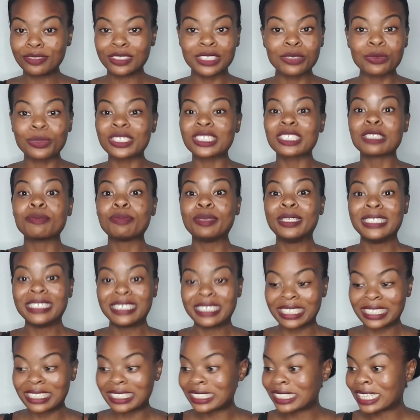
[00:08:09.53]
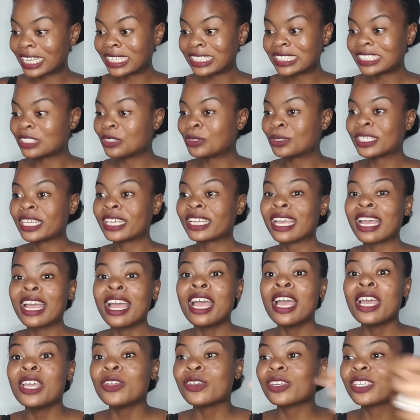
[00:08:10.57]
It was in pieces, and she goes like, yeah,
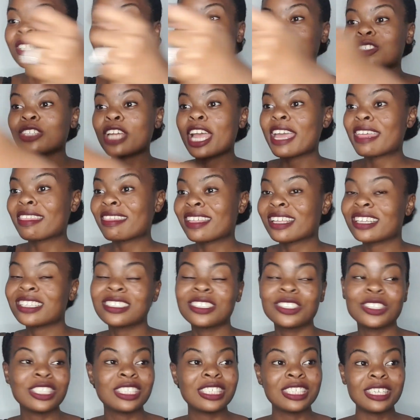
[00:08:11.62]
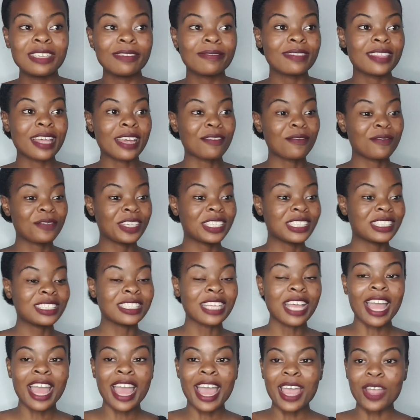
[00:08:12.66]
you can just try this to see if that fits
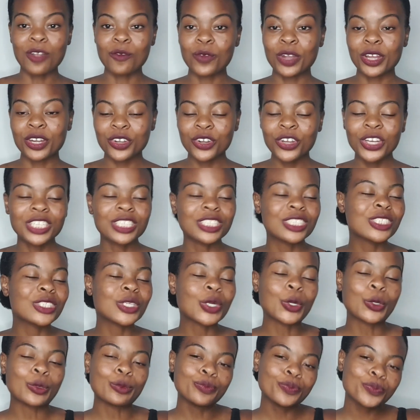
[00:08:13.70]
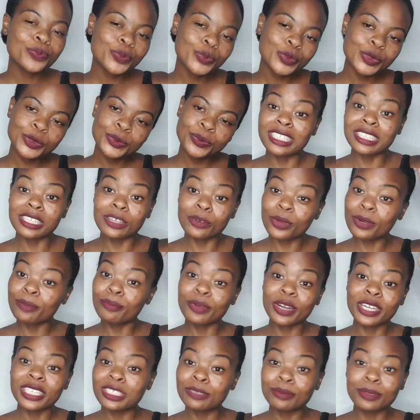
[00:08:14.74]
and whatnot. So the one
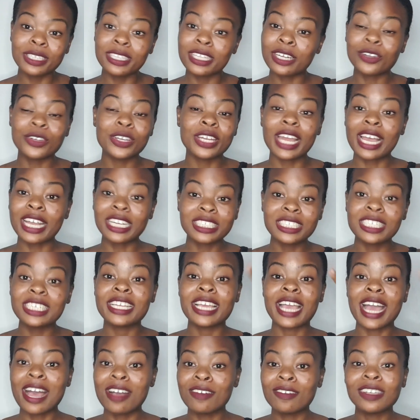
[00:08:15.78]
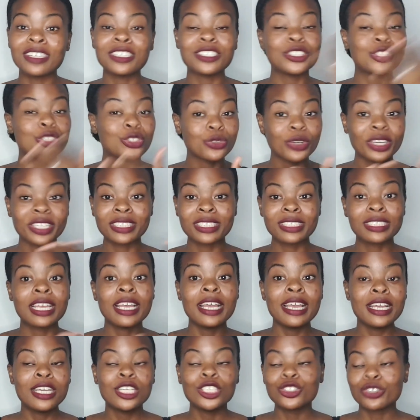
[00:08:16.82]
bridesmaid that could actually have her dress
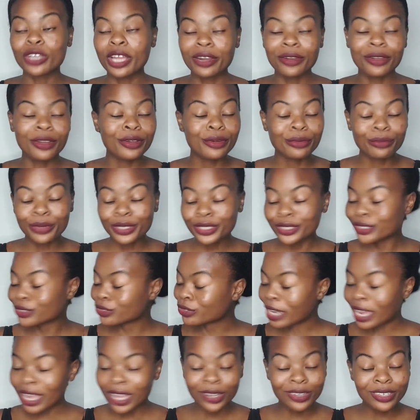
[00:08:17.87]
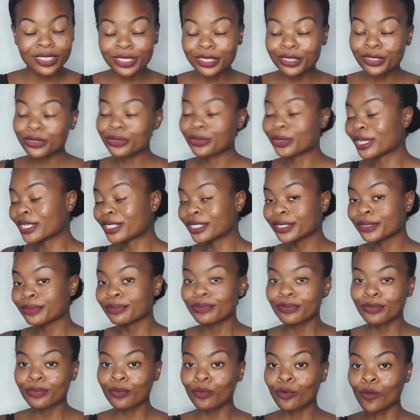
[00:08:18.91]
tried on went to try on her dress,
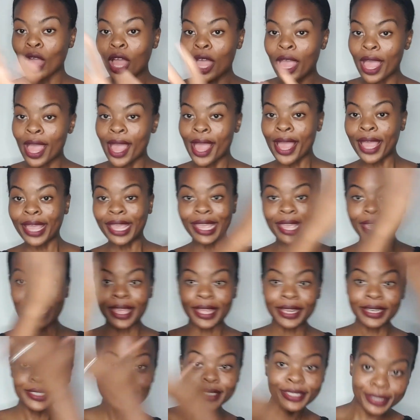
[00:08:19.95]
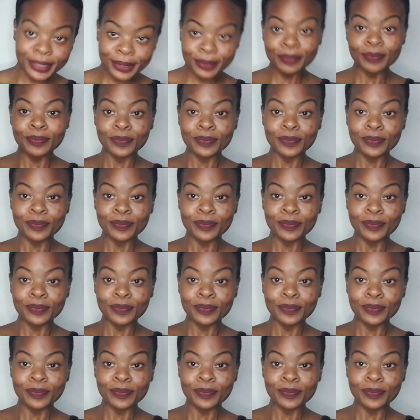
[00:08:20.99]
and